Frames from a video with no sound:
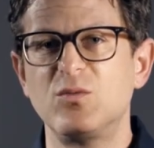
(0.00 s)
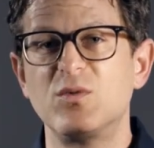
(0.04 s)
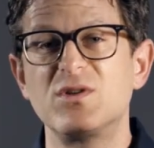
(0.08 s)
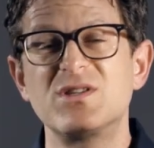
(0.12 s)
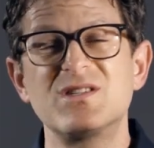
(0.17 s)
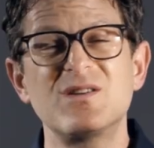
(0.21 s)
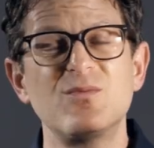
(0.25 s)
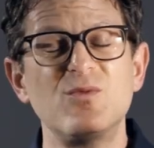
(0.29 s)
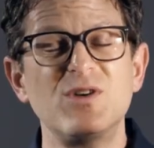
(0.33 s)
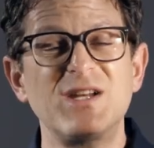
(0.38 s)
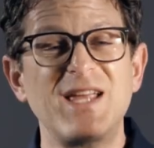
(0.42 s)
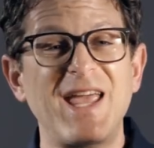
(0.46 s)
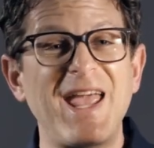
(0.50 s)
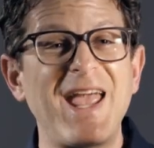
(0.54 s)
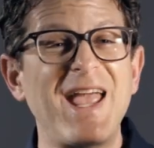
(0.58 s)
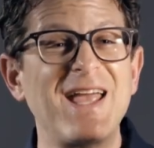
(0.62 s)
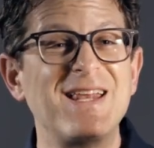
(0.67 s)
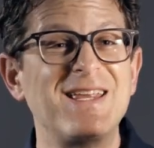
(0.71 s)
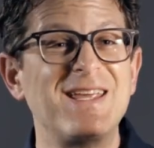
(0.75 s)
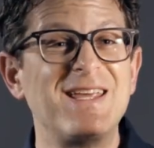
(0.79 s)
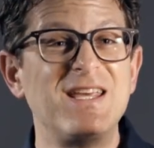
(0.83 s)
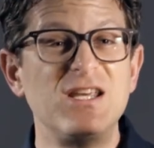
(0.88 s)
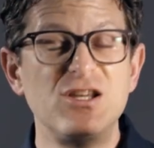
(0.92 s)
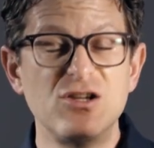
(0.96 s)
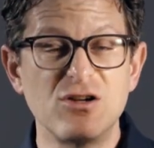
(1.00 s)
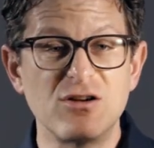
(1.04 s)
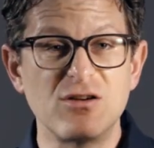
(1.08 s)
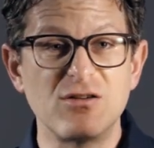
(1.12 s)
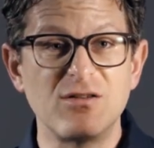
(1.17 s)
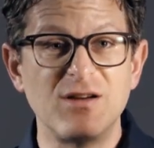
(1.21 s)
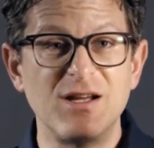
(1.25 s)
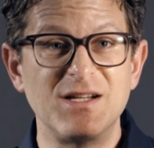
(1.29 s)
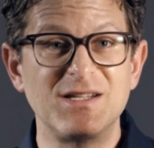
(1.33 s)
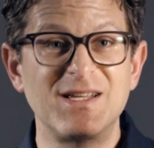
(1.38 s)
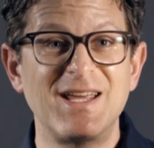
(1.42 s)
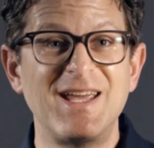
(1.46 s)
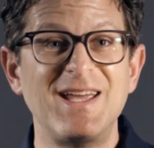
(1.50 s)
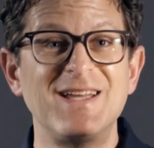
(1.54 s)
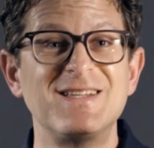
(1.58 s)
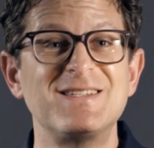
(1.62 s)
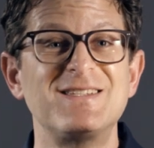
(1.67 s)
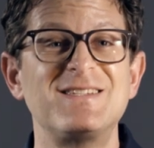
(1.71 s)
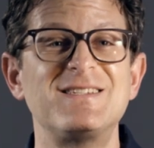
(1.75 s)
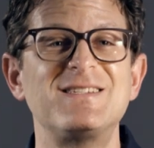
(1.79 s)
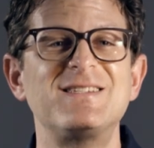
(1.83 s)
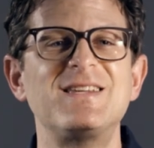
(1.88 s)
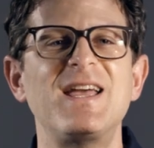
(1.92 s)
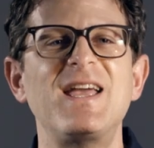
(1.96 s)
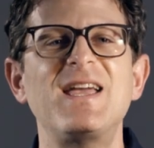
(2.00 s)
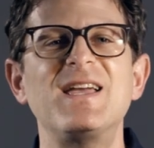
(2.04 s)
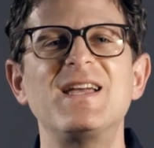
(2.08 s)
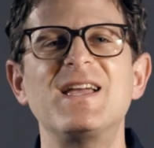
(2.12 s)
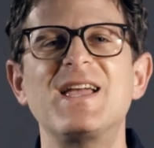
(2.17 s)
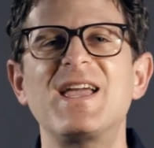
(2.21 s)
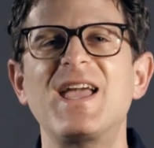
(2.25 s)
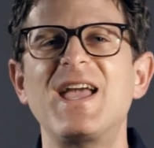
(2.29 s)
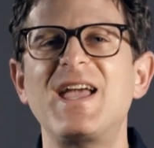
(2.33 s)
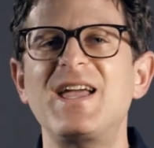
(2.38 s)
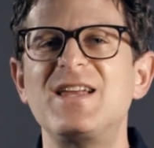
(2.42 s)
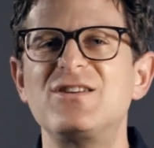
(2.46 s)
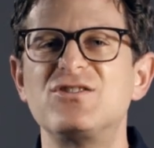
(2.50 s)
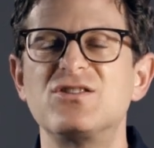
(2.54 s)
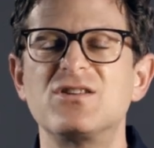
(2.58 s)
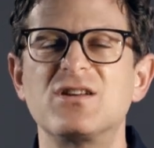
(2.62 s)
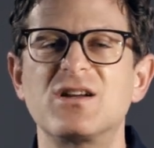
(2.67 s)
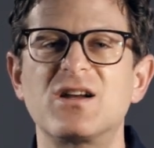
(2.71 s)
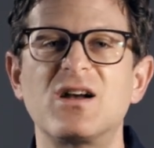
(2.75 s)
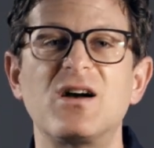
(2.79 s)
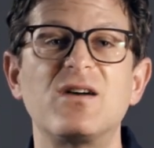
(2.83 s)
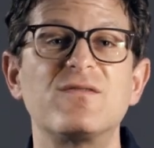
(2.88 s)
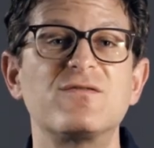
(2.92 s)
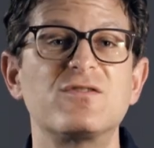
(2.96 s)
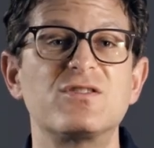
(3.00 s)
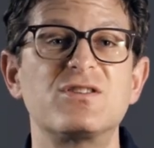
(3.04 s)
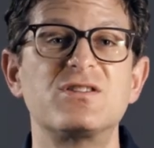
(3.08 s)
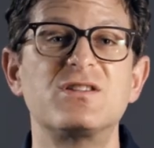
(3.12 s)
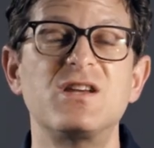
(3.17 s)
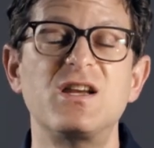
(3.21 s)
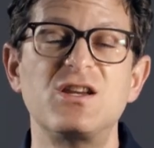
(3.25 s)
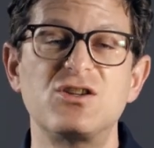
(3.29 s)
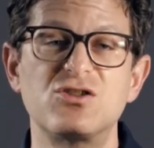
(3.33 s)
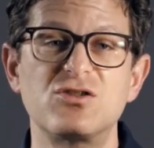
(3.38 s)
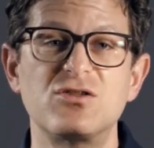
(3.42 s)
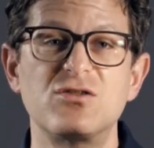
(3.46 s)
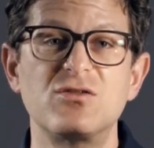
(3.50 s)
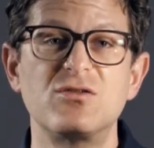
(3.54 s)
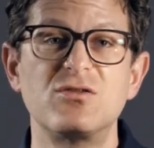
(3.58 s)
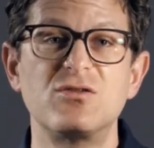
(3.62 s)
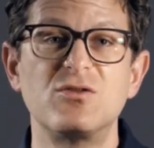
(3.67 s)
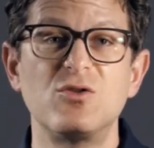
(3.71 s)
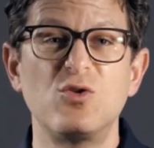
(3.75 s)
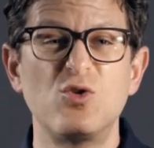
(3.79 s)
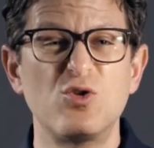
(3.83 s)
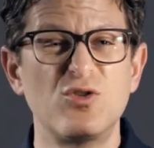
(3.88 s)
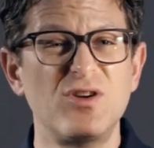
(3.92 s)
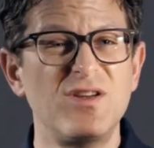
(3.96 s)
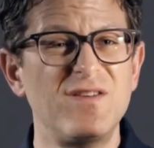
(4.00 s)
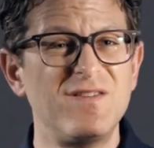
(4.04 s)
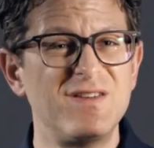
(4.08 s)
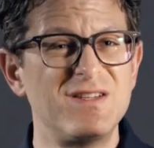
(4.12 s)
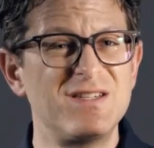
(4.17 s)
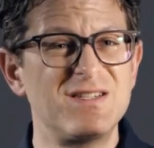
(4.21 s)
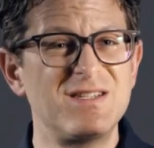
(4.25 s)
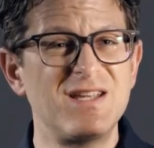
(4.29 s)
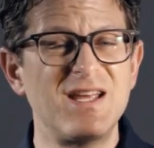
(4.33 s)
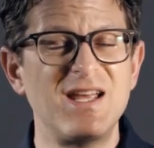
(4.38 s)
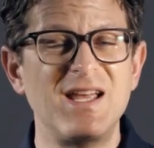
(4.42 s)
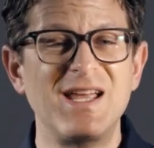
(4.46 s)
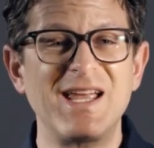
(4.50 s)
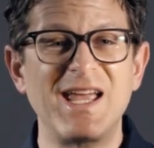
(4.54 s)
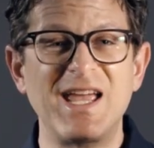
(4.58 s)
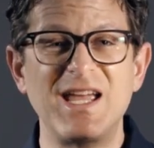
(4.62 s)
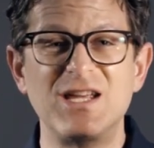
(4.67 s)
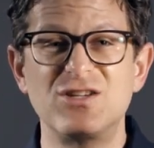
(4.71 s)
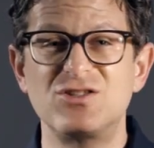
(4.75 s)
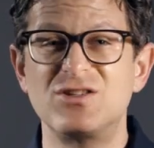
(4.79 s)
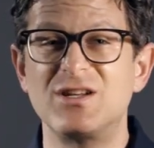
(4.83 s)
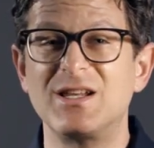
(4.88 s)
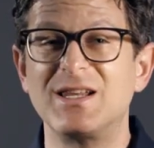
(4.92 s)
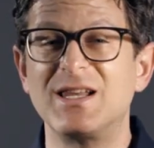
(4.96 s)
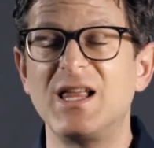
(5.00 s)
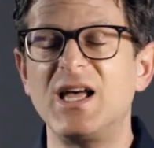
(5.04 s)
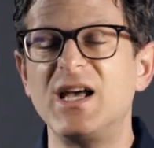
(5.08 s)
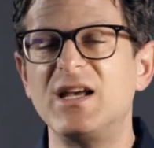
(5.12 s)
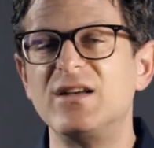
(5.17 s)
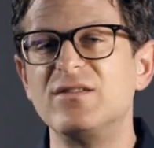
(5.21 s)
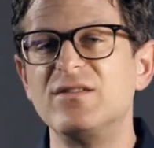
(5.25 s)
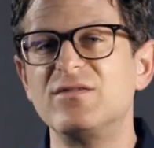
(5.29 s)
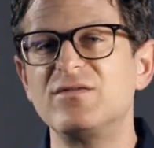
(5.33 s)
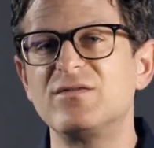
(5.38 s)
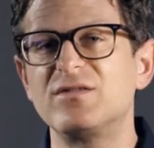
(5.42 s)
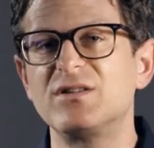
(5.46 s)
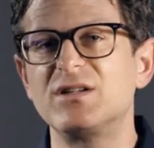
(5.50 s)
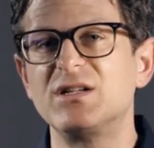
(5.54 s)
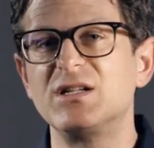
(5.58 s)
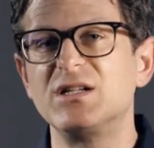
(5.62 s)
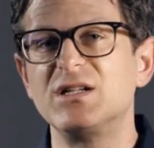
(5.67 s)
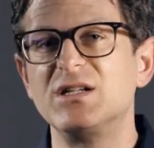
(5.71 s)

When someone can't hear and can't stay engaged in a conversation or even stay engaged in life,